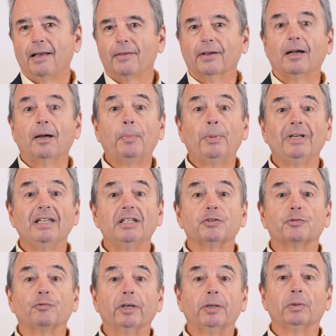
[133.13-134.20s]
the company is
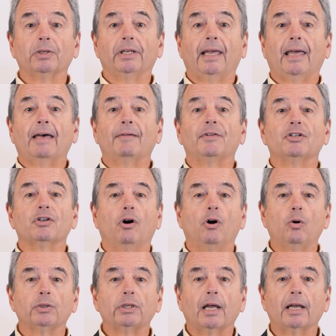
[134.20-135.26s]
frequently having to
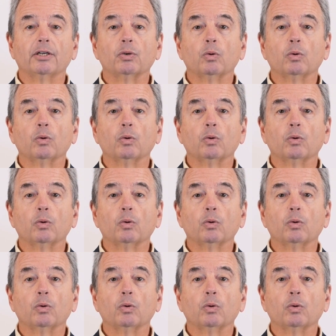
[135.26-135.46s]
hold on